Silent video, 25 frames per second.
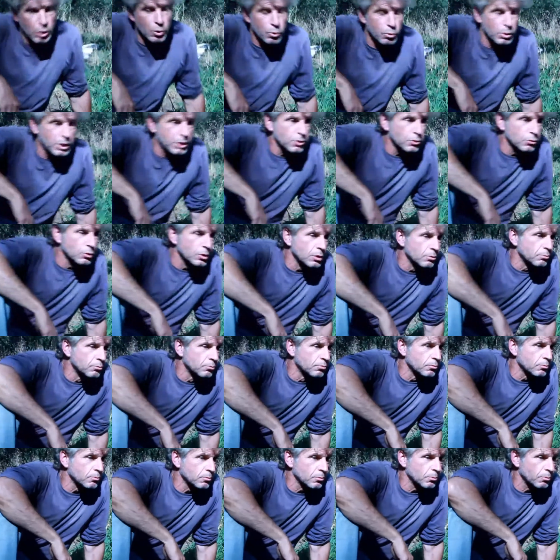we're doing
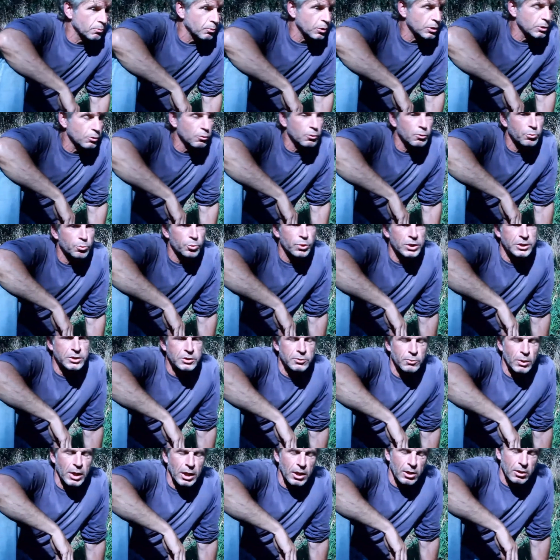pretty
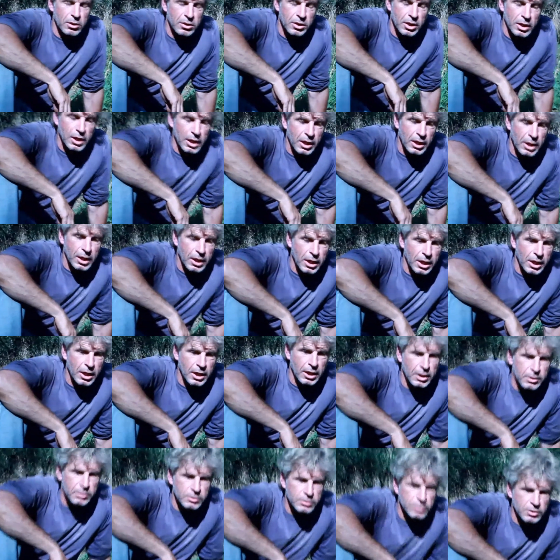well.
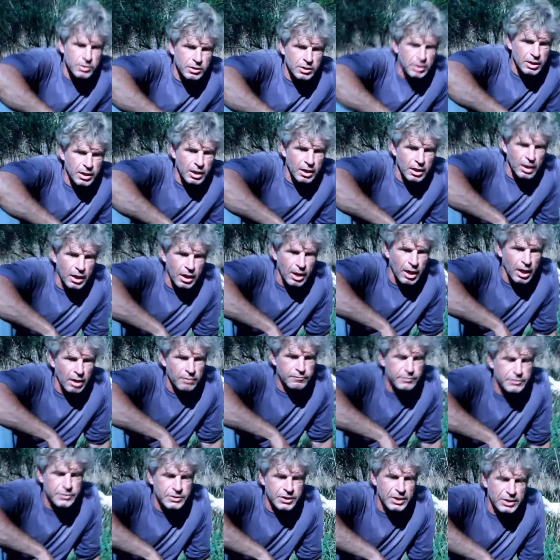
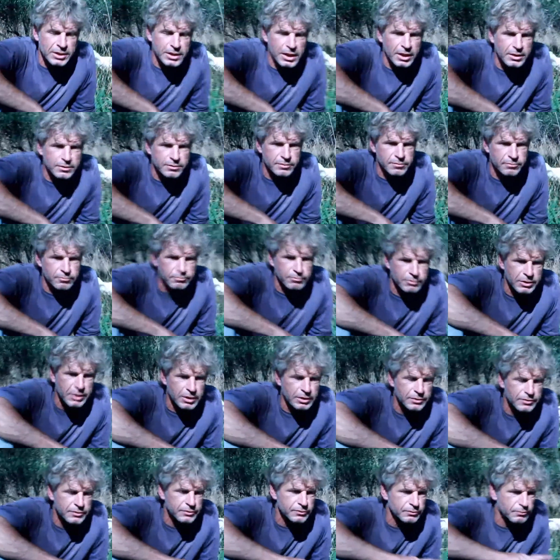Having said that,
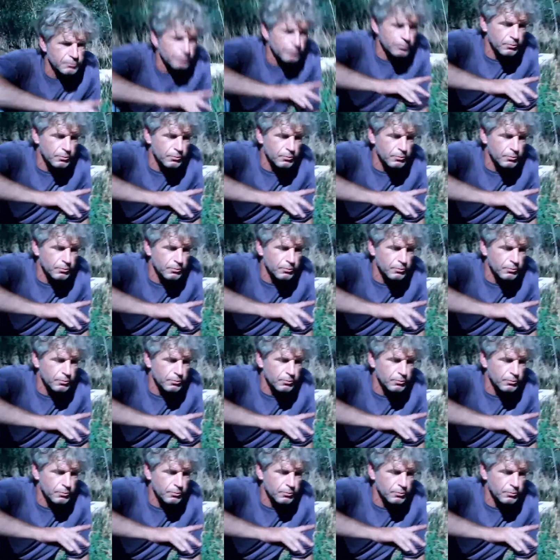there's